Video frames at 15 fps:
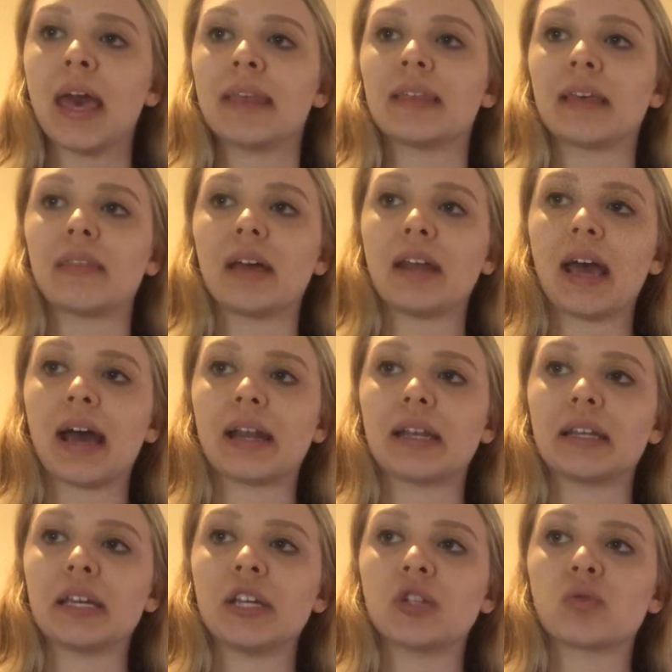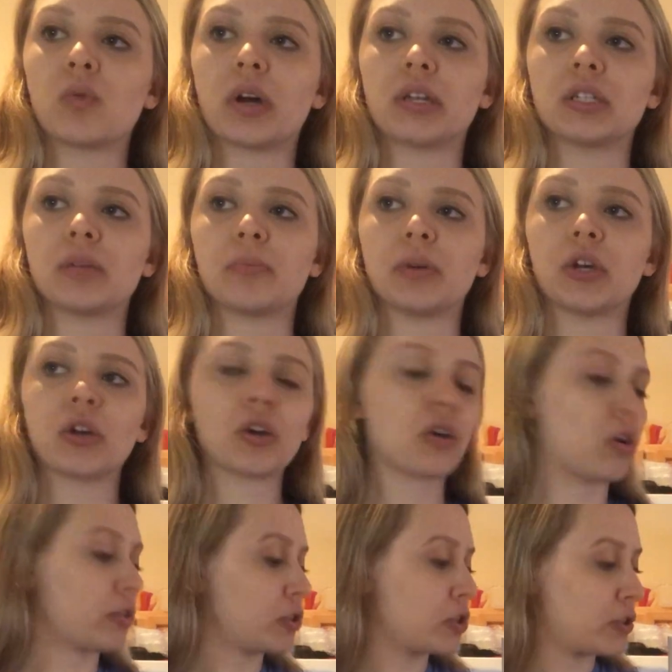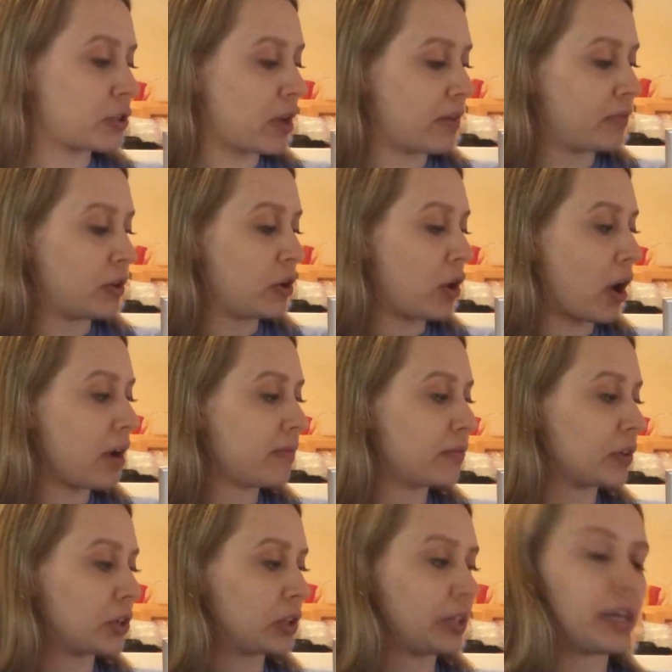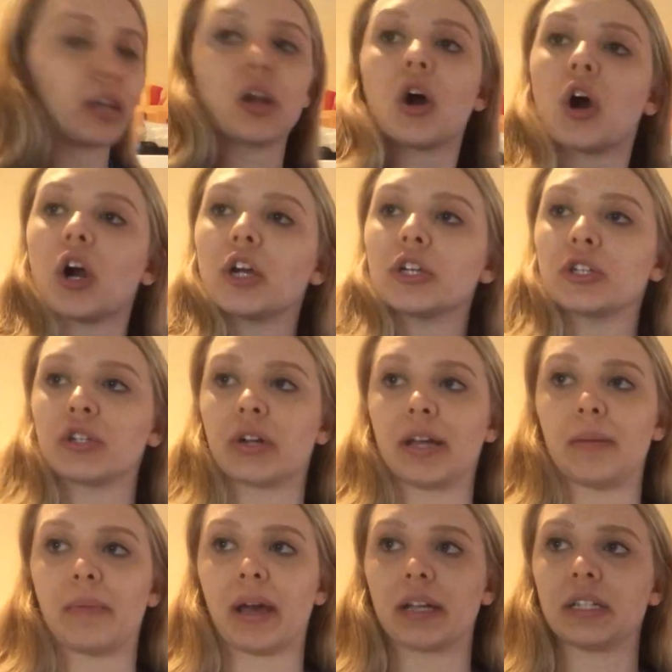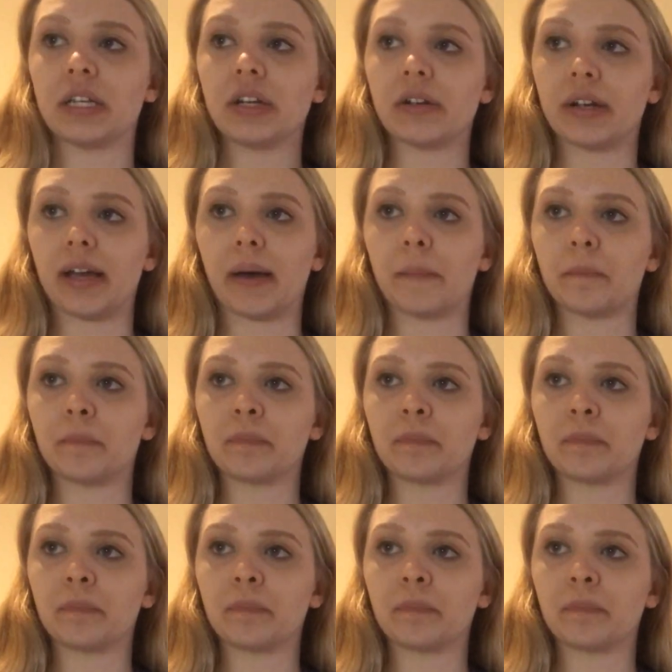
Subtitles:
they then added each one to pure cultures of the non-virulent R strain bacteria.